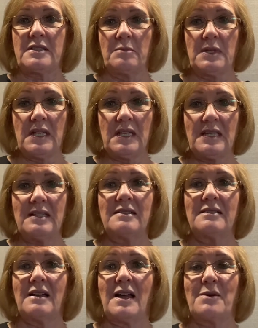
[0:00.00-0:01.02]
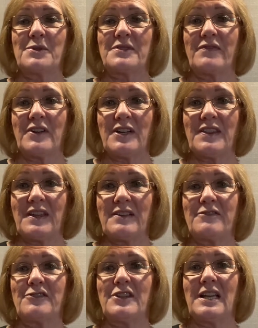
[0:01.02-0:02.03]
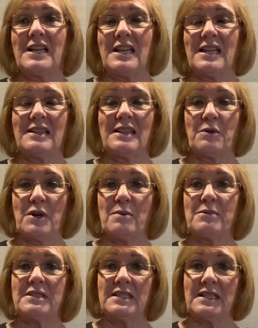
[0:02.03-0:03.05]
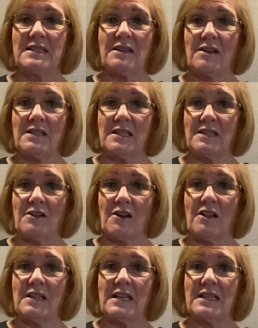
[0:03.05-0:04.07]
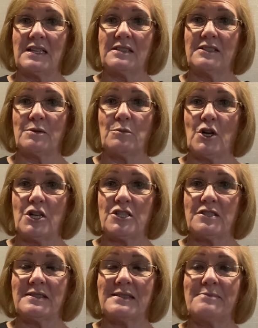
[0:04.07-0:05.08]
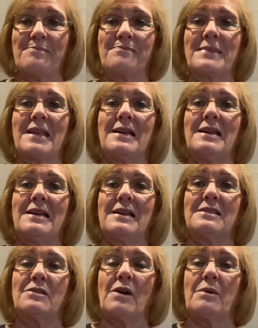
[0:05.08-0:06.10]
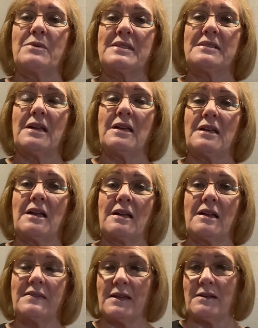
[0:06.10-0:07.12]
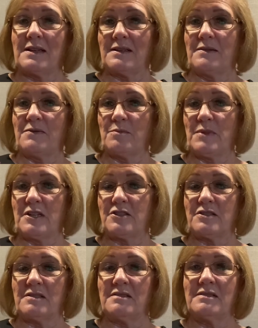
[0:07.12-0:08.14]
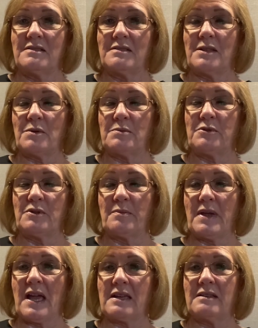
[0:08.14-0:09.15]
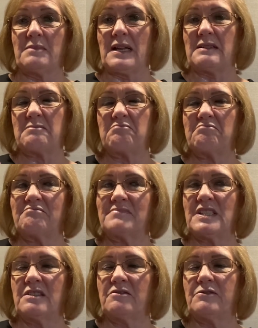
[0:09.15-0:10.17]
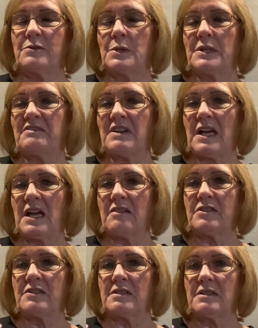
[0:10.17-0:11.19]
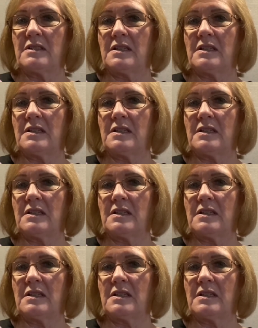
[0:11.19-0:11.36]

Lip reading: to me. I was very thankful that they were able to get it all and get clear margins. So I got that information, that report back about 10:45 on